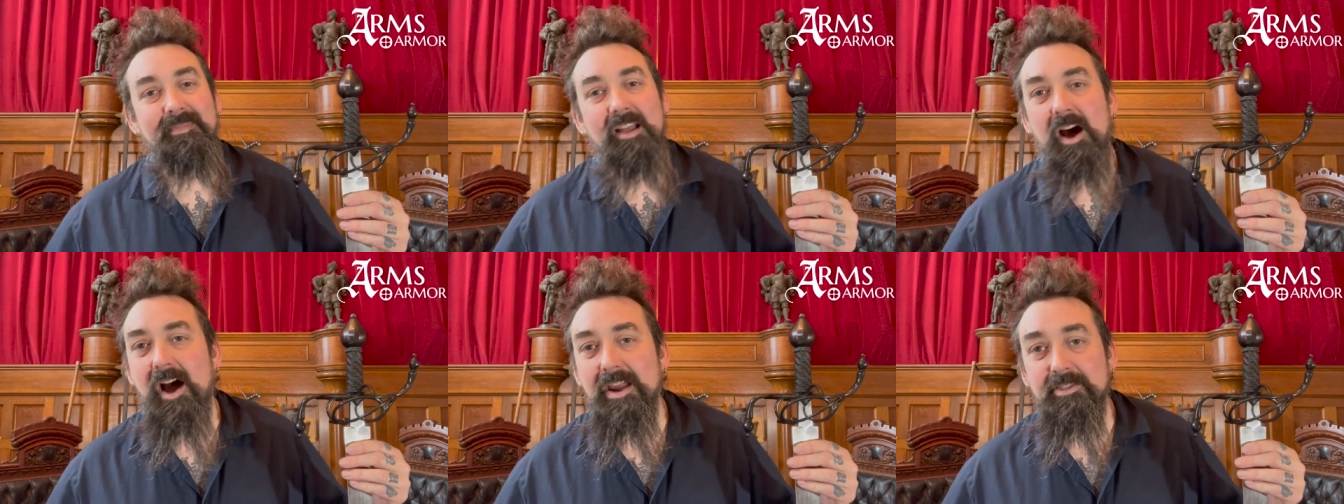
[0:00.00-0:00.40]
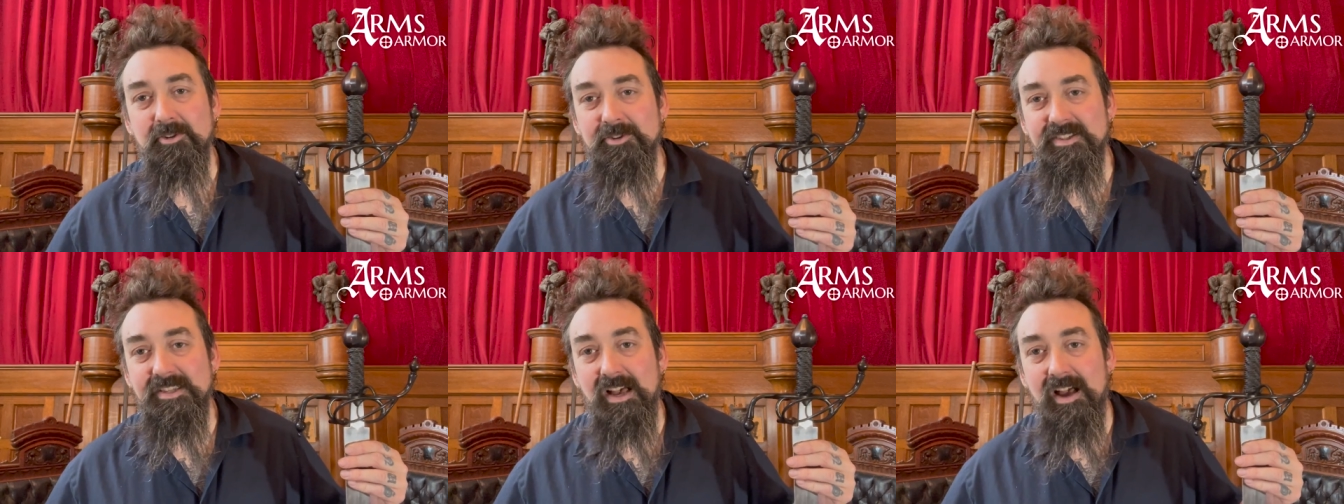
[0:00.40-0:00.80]
either
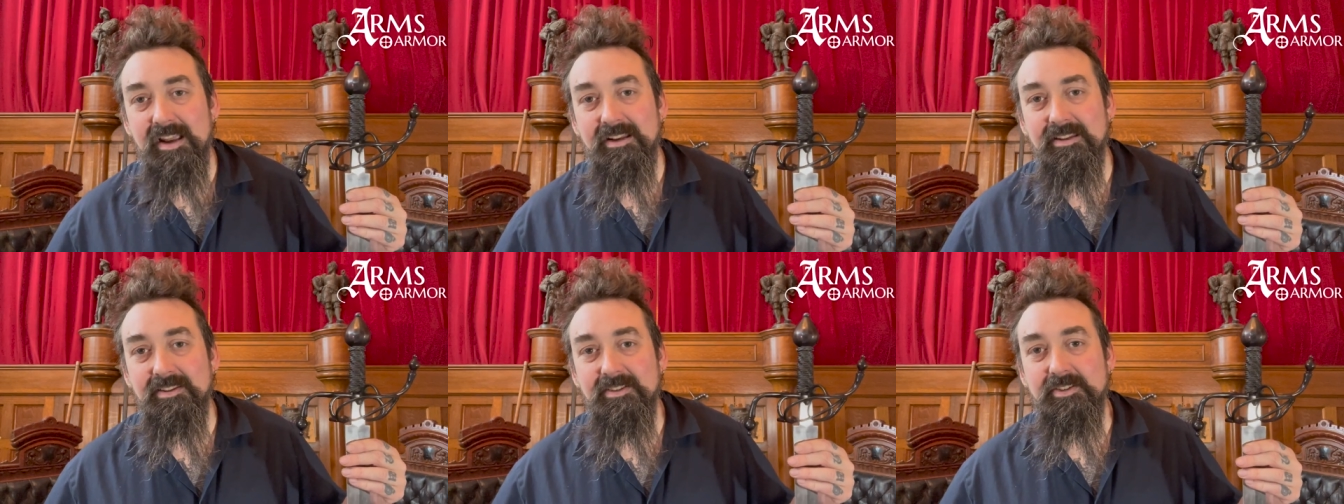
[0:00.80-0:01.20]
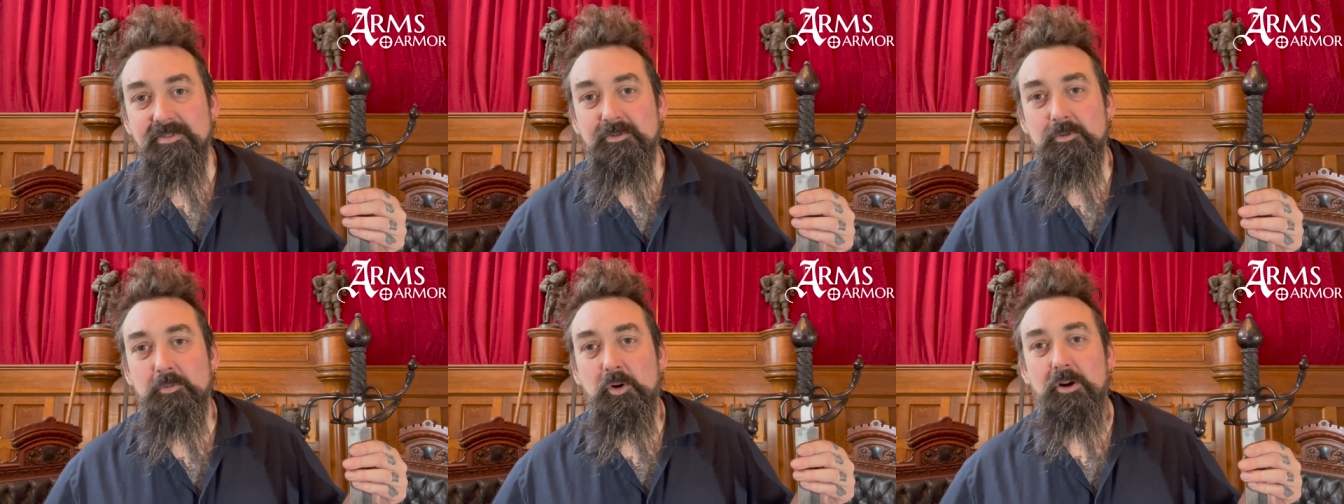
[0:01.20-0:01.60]
side in the
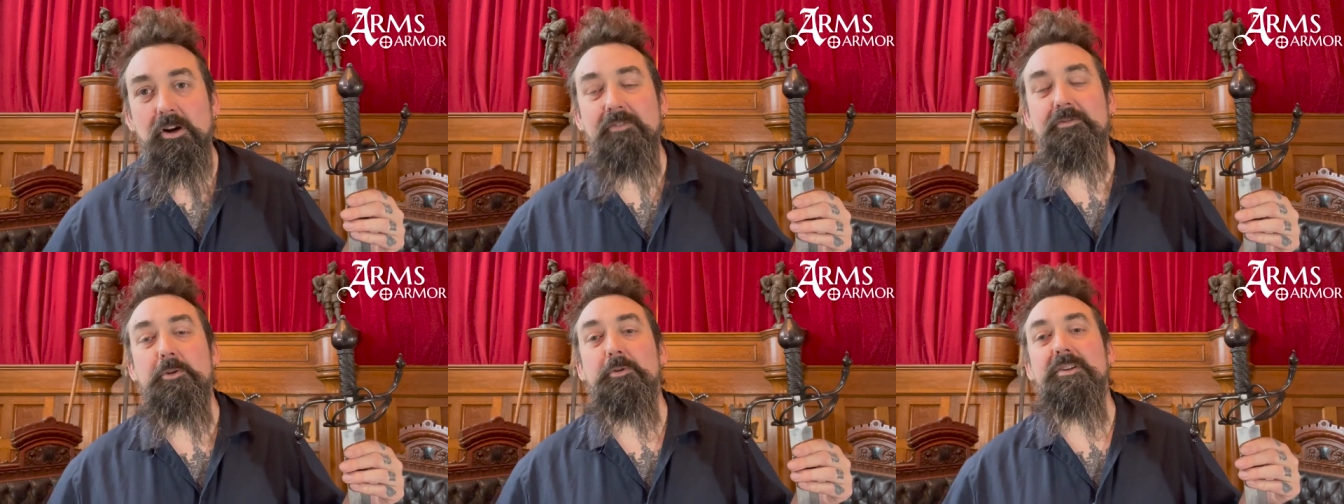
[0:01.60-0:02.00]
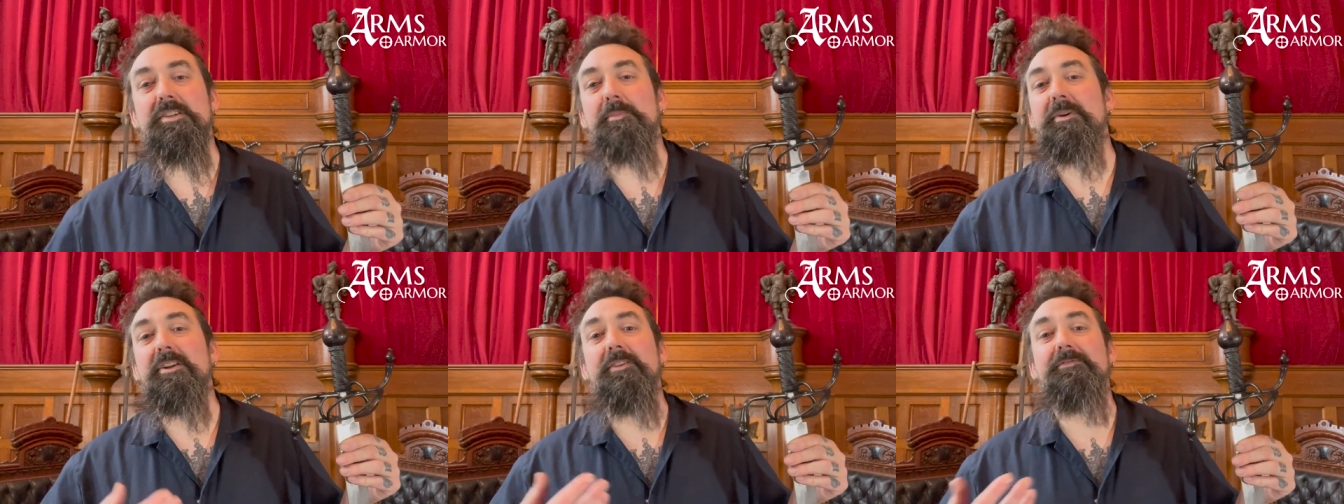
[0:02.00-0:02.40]
Civil War if you were
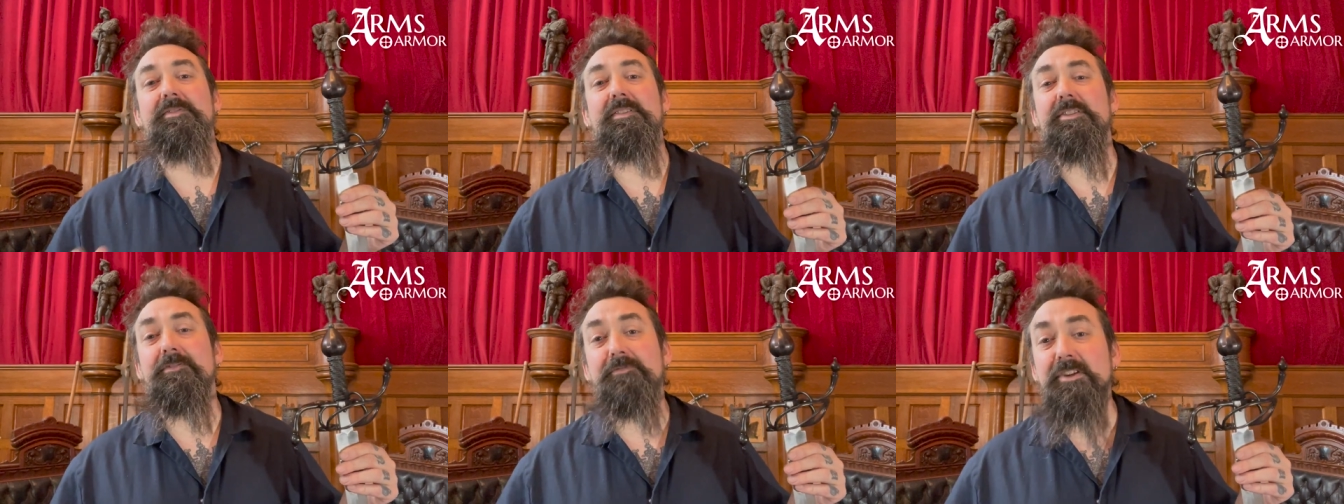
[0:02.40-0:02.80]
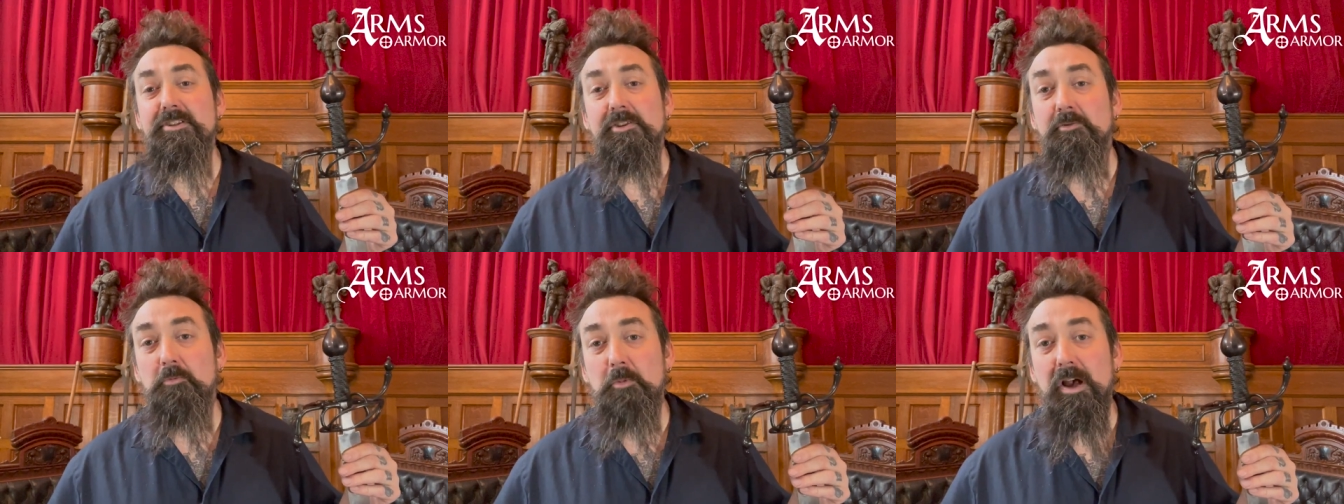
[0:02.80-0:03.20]
someone of
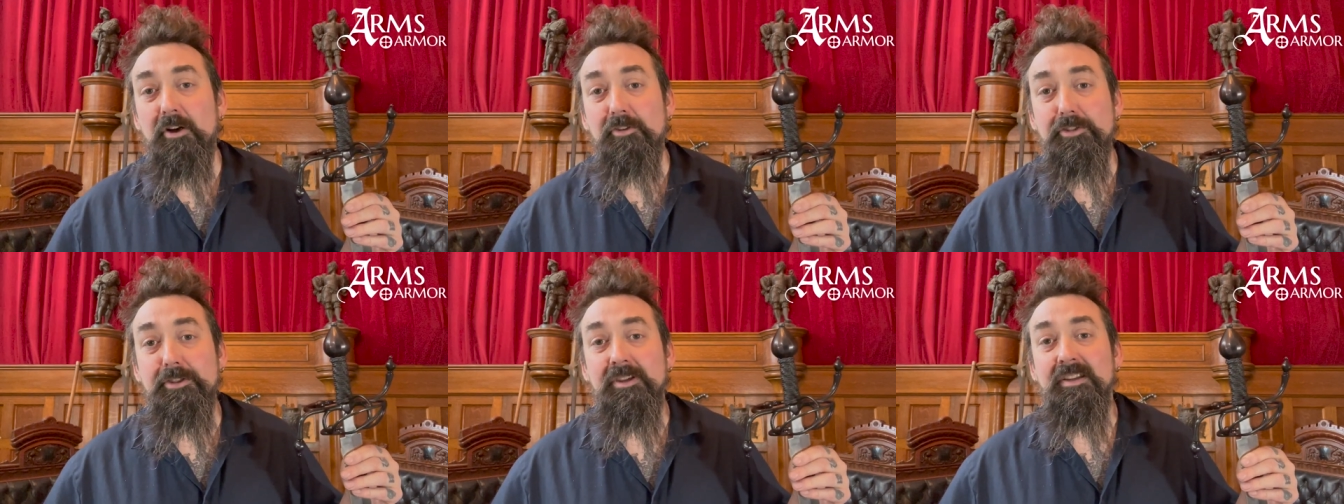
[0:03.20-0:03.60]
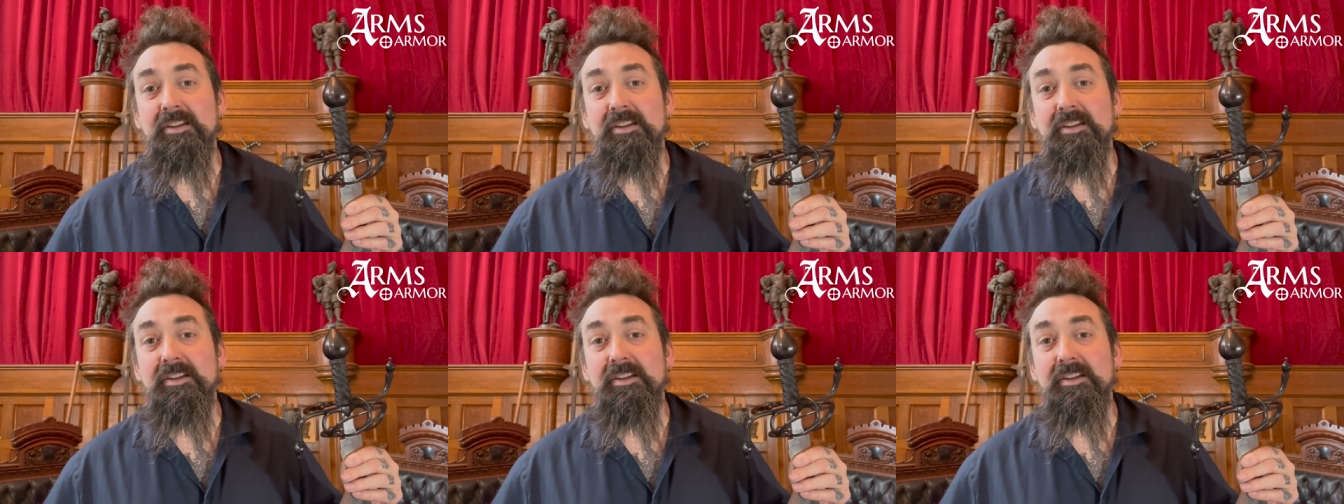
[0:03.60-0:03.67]
sufficient wealth